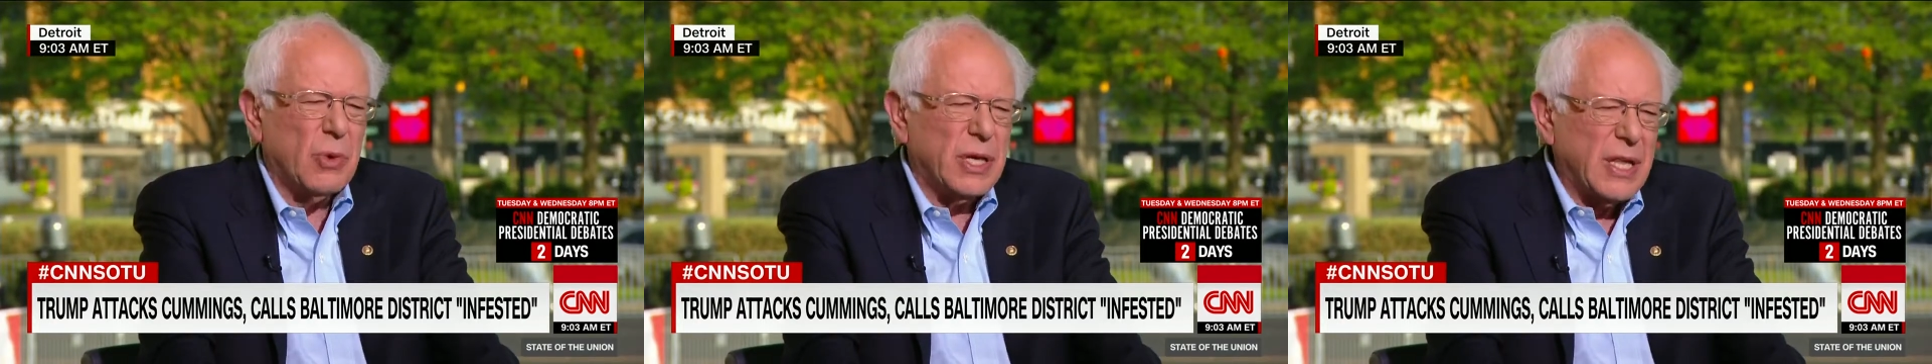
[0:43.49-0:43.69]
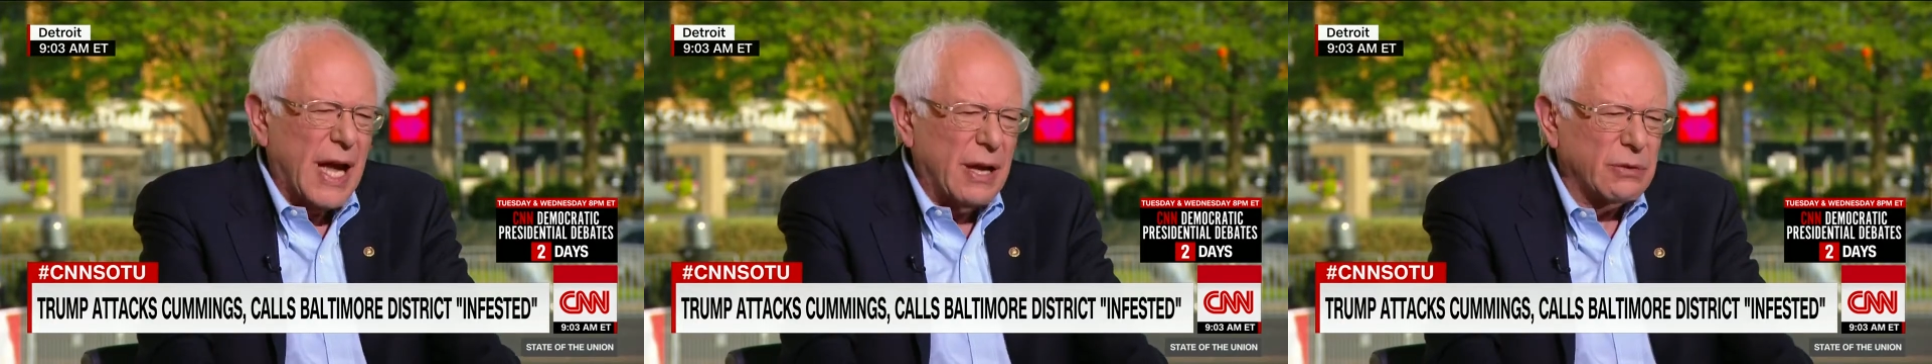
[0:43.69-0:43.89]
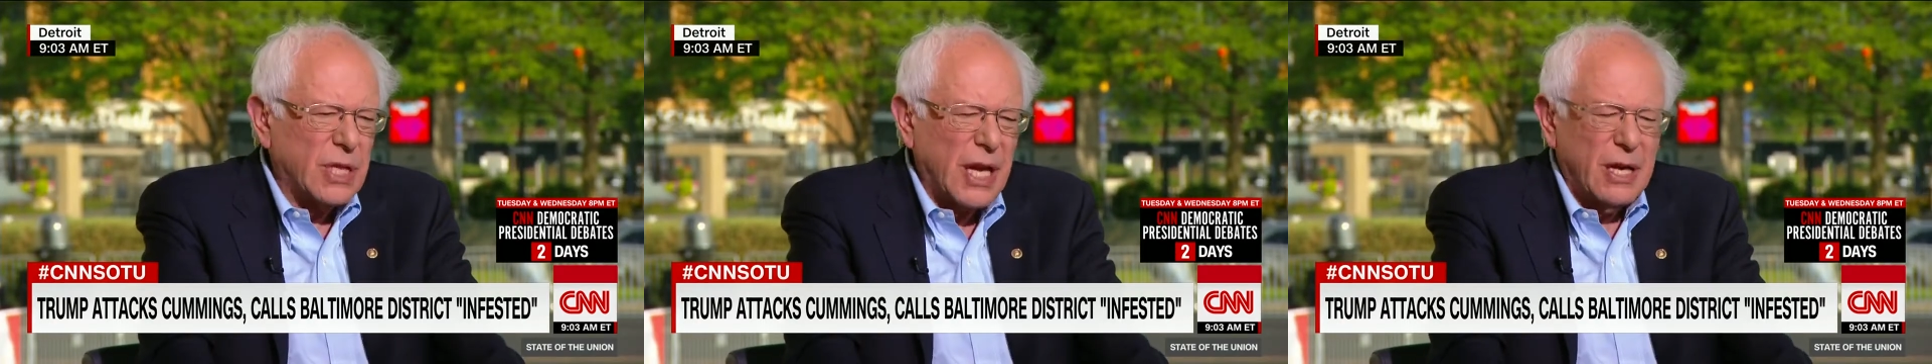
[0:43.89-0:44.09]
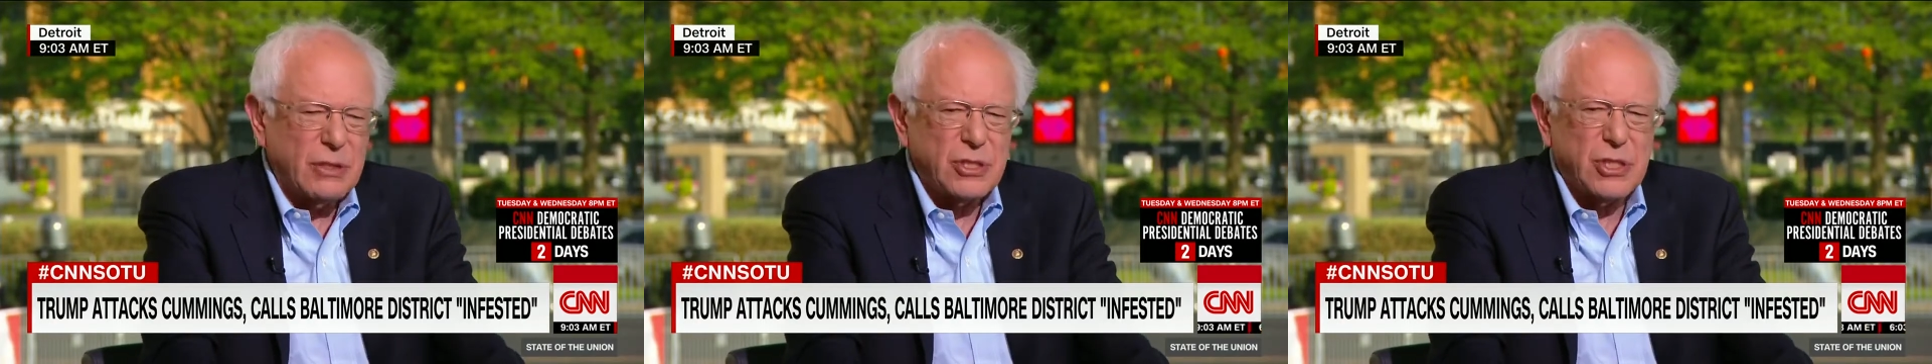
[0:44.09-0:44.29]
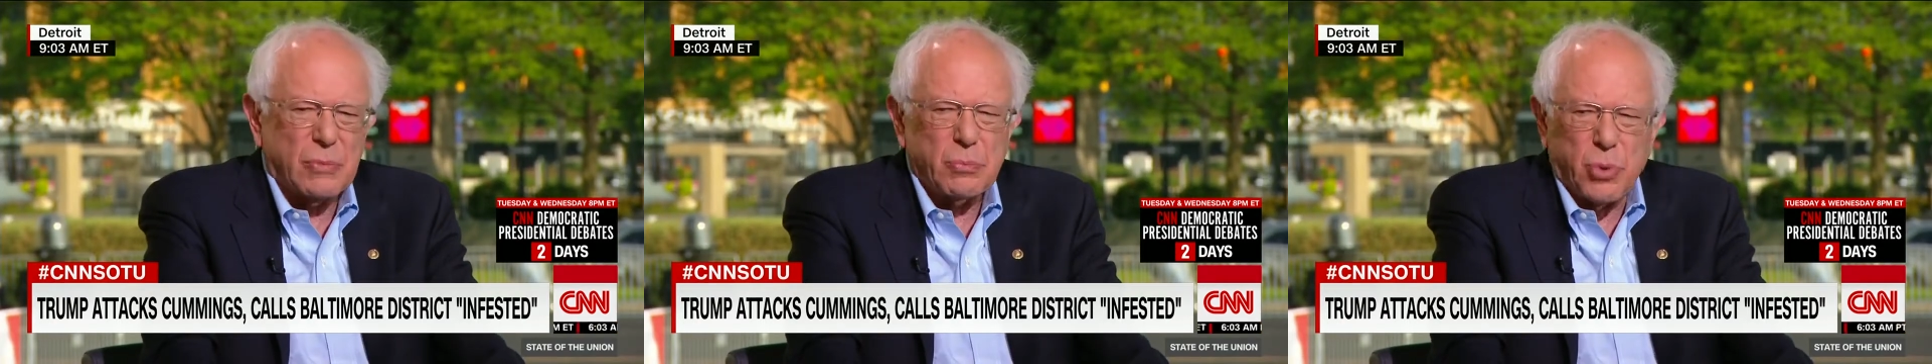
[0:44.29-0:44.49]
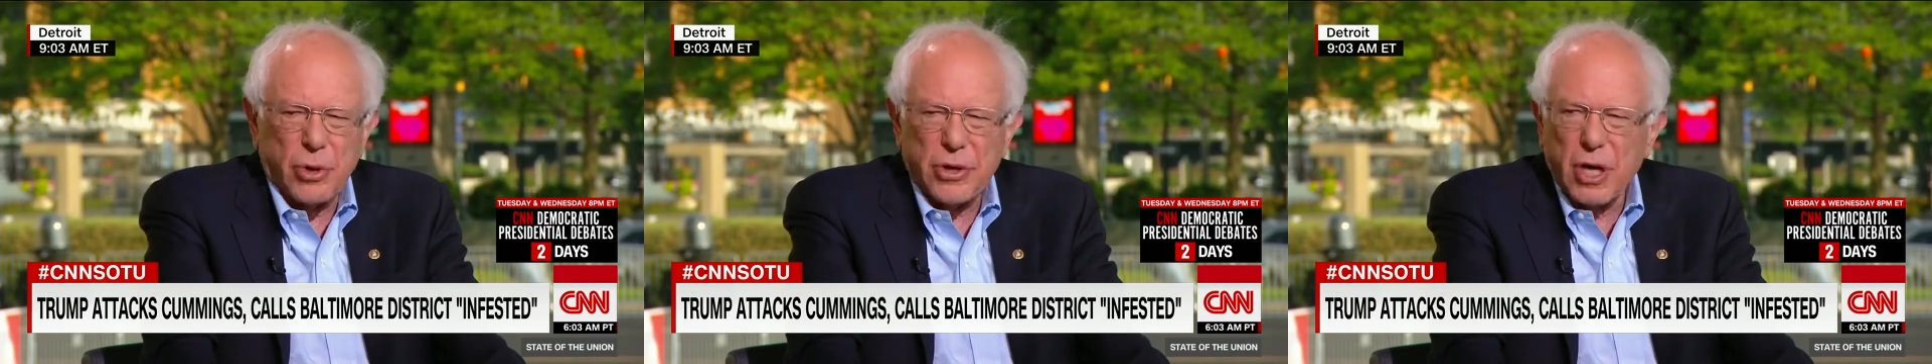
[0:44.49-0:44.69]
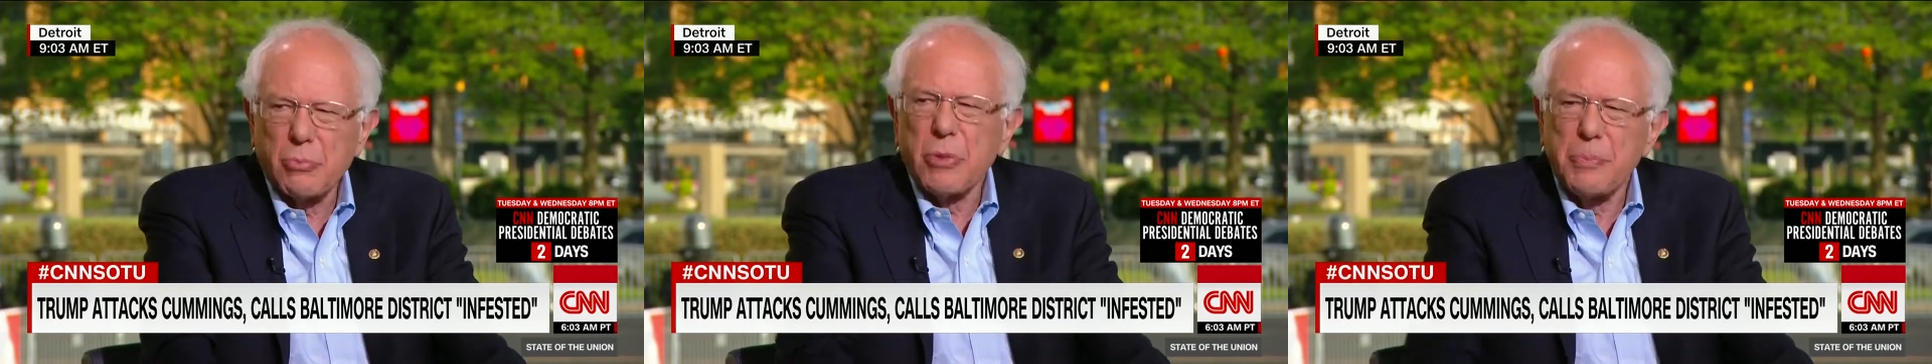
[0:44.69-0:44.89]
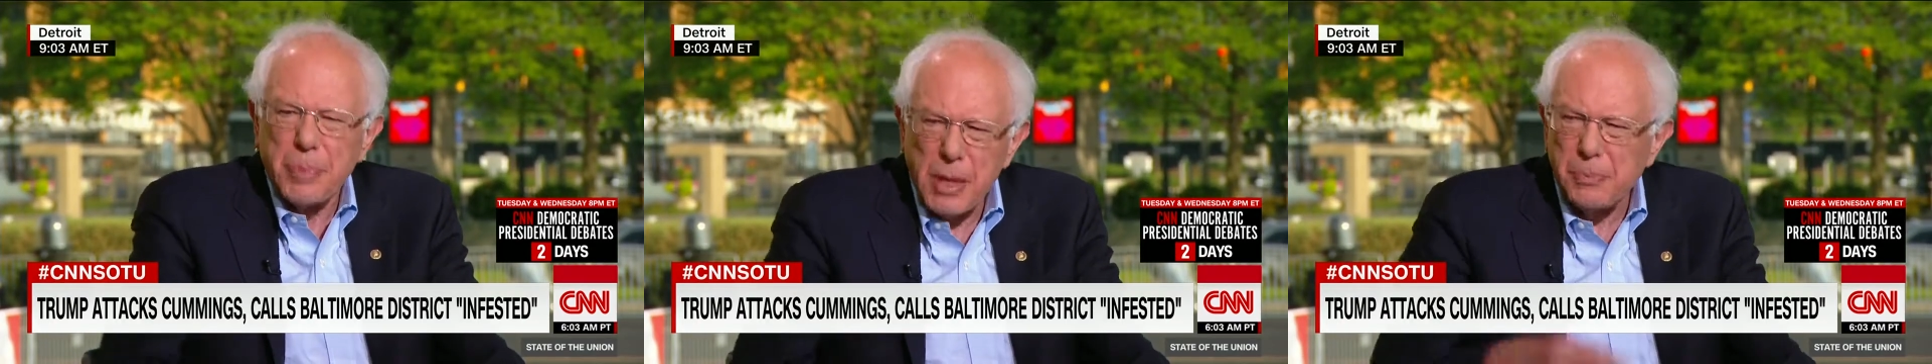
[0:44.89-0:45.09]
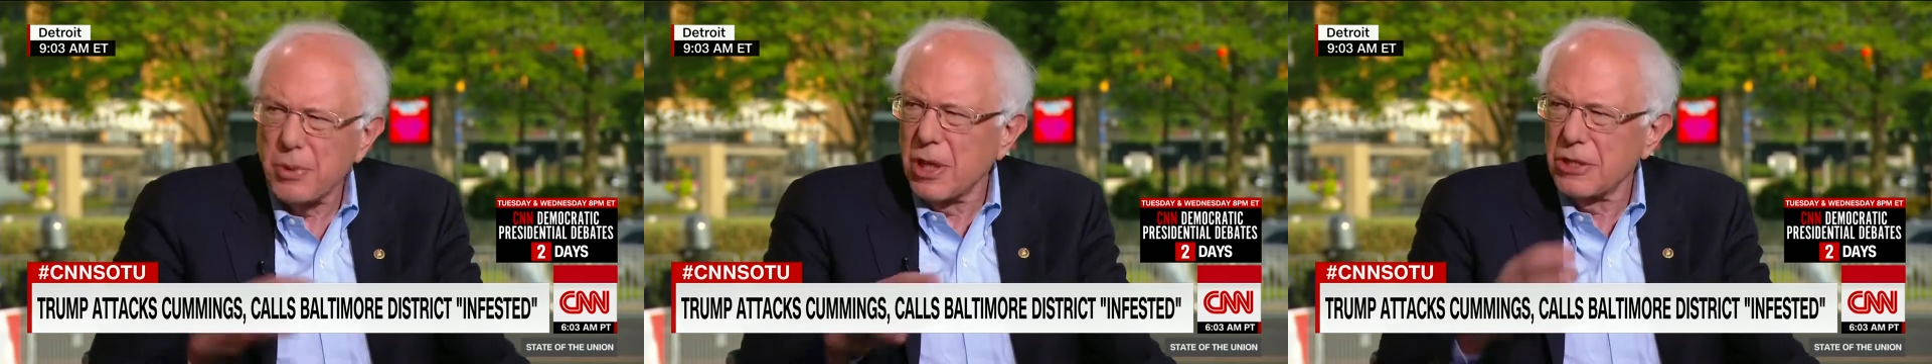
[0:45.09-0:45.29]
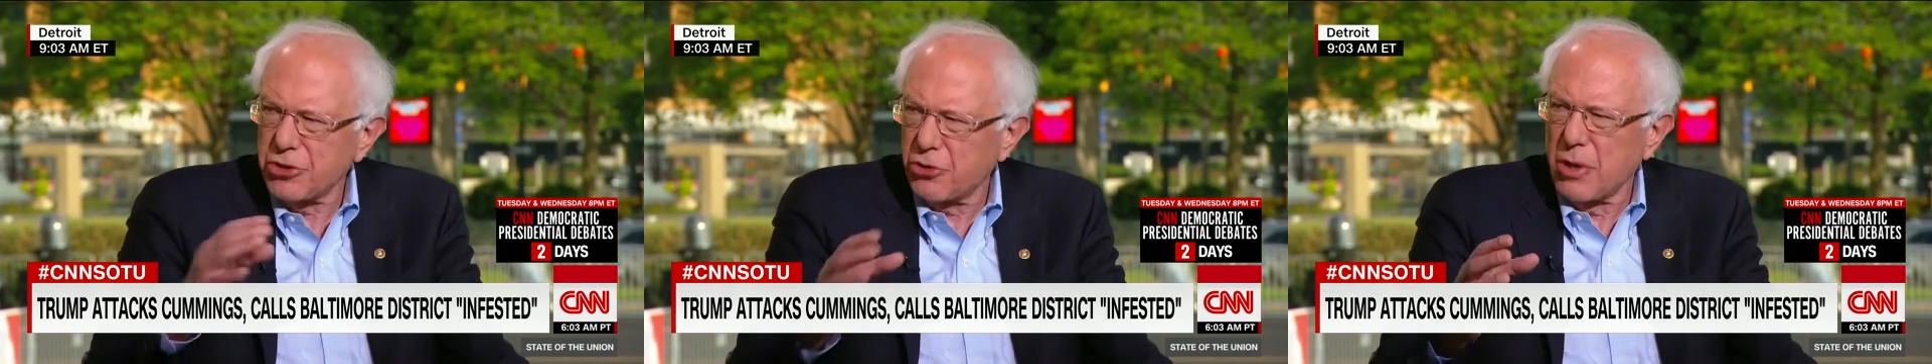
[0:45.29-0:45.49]
where downtowns are boarded up, where
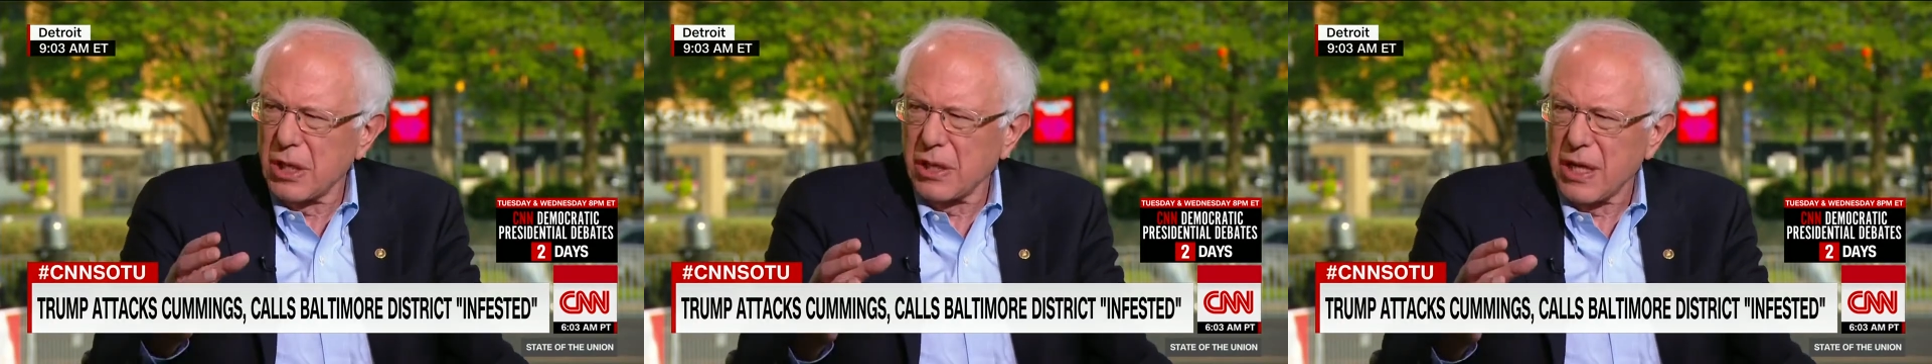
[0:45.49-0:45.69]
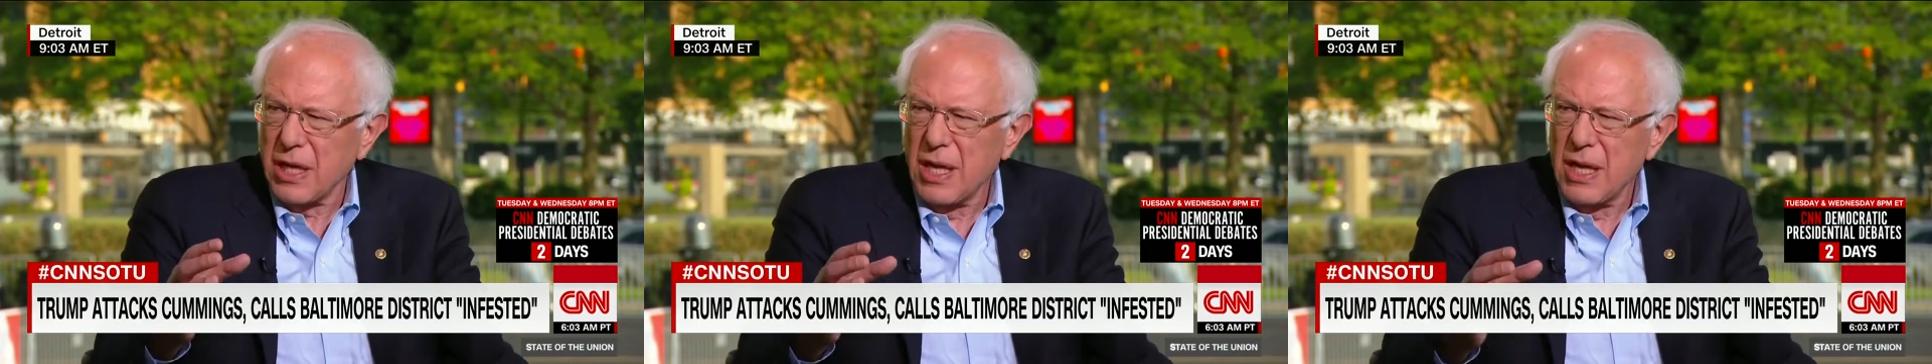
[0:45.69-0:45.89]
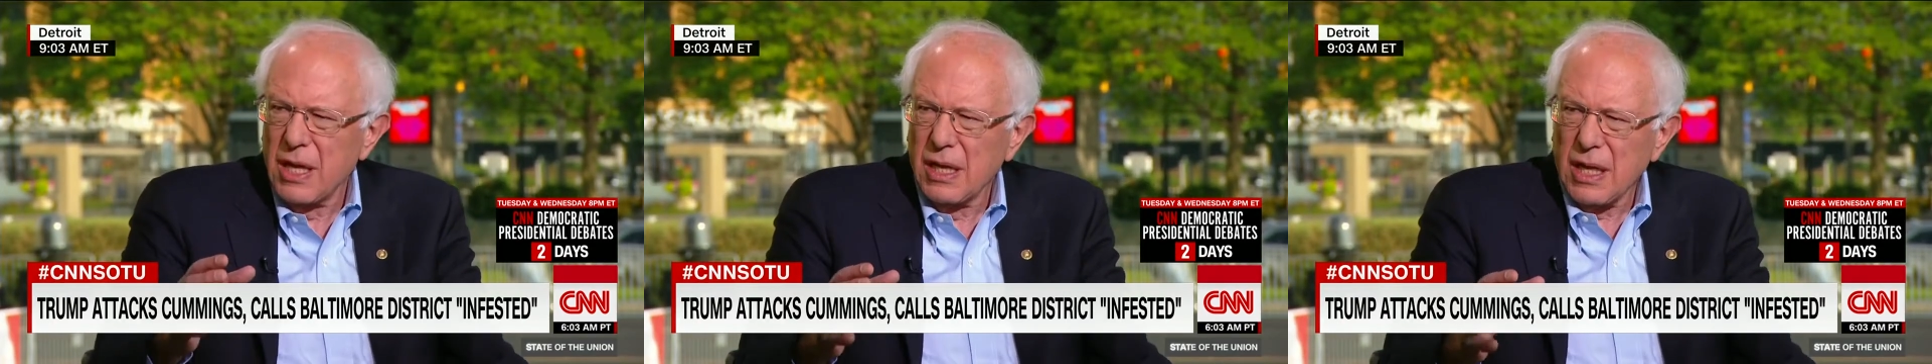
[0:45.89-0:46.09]
people are struggling,